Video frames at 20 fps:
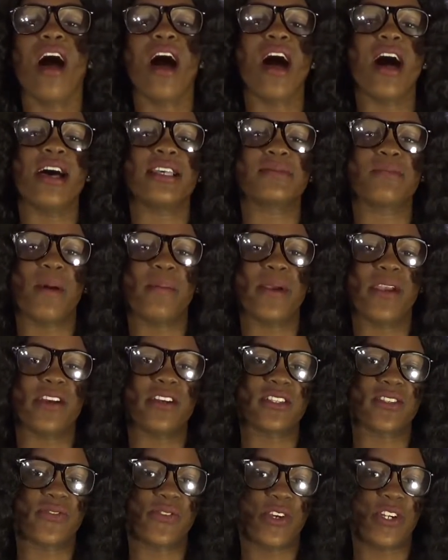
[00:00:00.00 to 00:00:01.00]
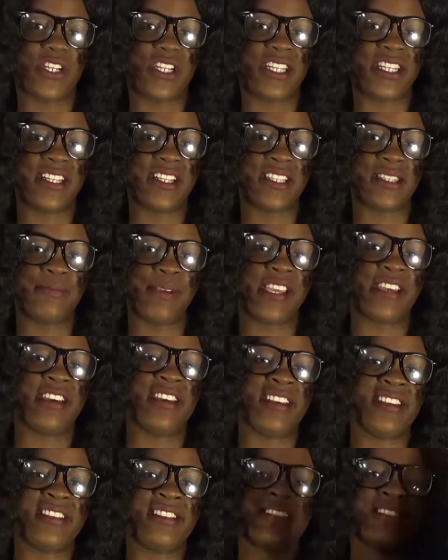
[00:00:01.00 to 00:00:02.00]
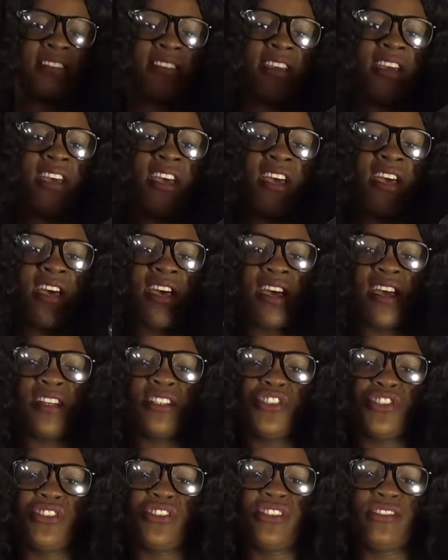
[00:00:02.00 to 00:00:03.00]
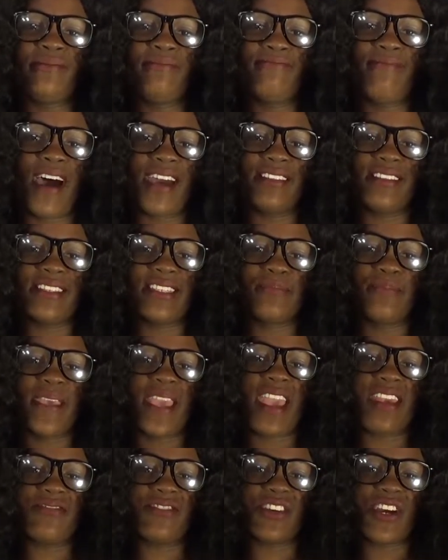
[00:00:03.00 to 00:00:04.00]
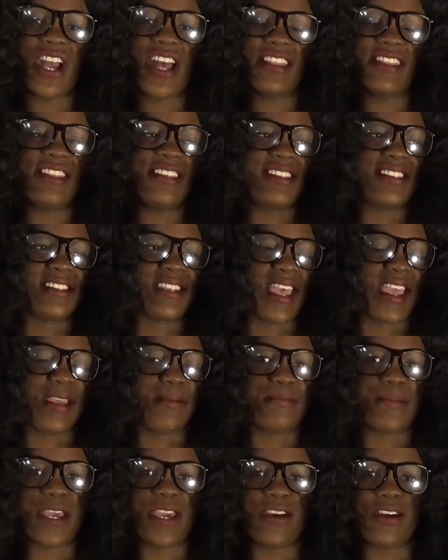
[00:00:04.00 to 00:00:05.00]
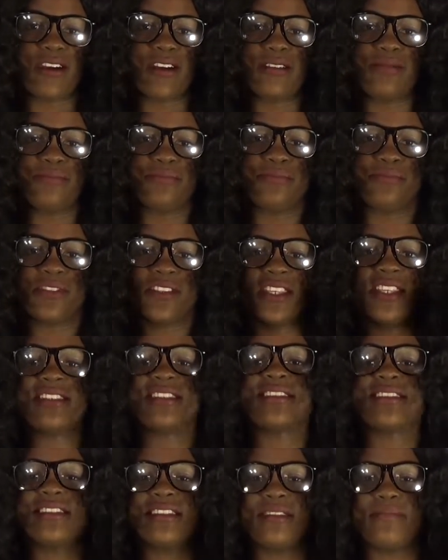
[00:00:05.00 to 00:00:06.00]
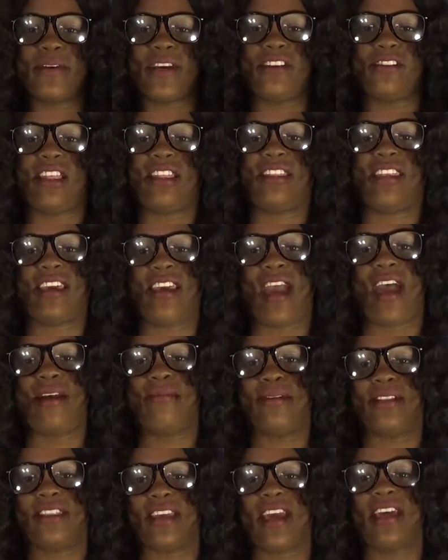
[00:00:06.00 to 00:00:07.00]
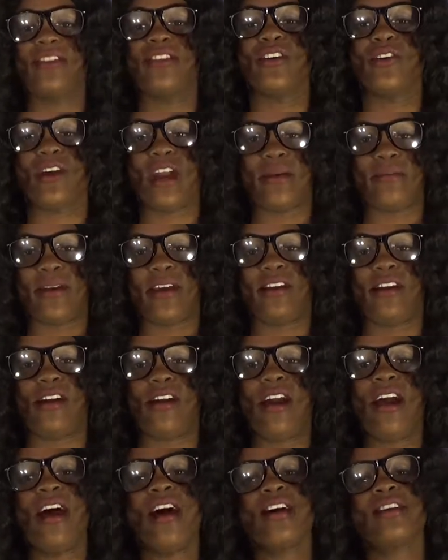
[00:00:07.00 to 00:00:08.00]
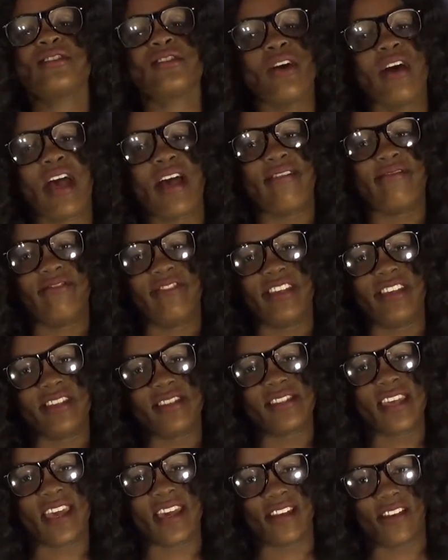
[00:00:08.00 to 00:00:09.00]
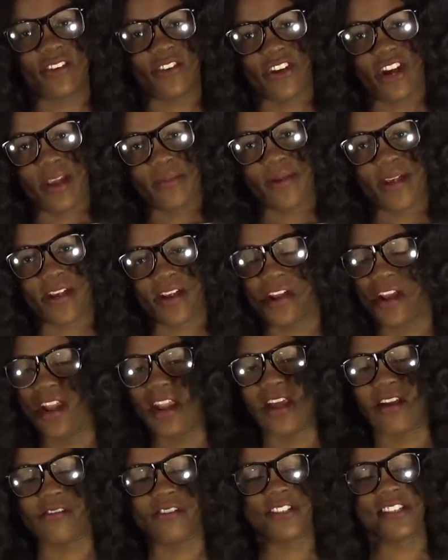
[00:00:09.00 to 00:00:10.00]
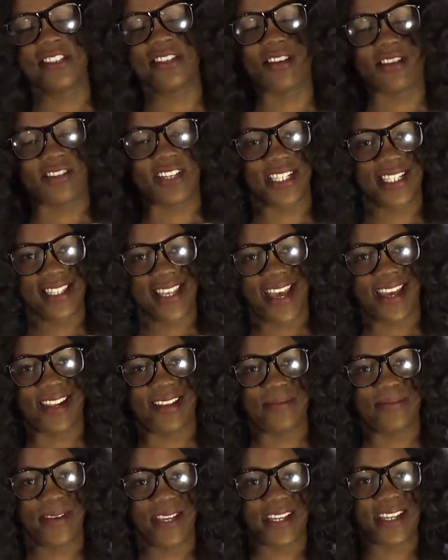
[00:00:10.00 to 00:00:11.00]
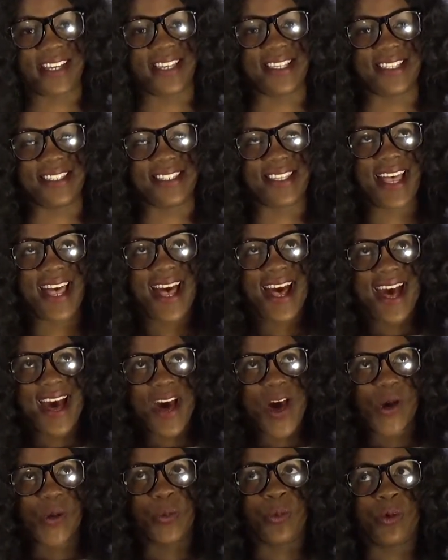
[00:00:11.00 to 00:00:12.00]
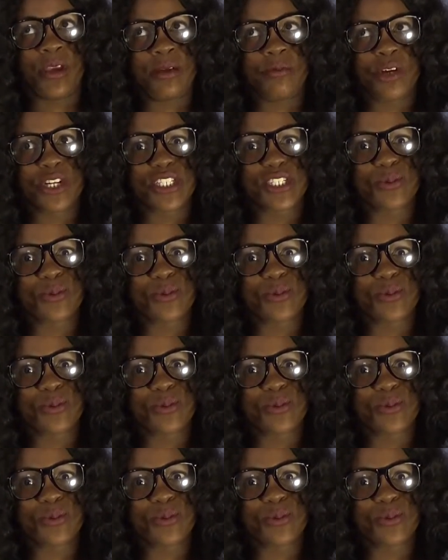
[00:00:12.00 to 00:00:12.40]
I asked my parents for Adidas because mindless behavior had the same hair. This isn't the pair that they had, but they had the gray pair. So I have this and a gray pair, and I was so excited because we were